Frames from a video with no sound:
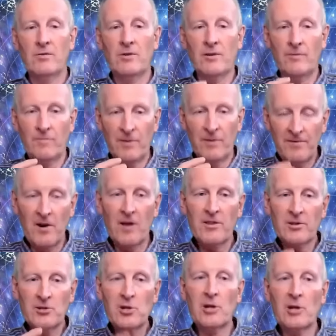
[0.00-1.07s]
the, the
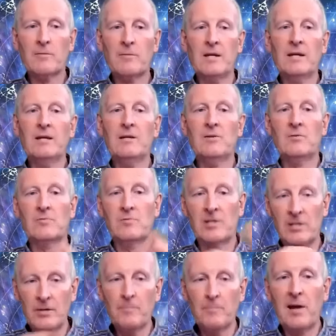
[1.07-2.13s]
father took me
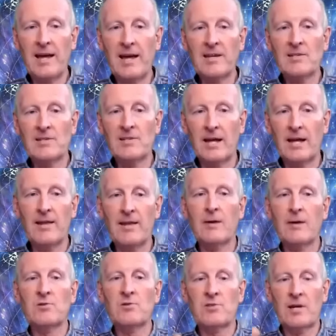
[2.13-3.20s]
to the place, and there
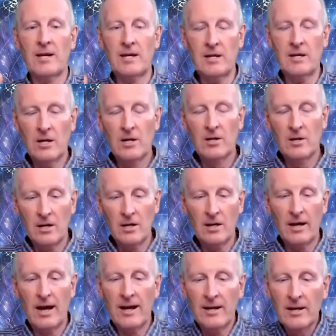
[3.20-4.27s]
was a
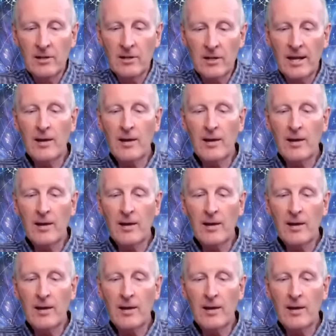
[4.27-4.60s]
a little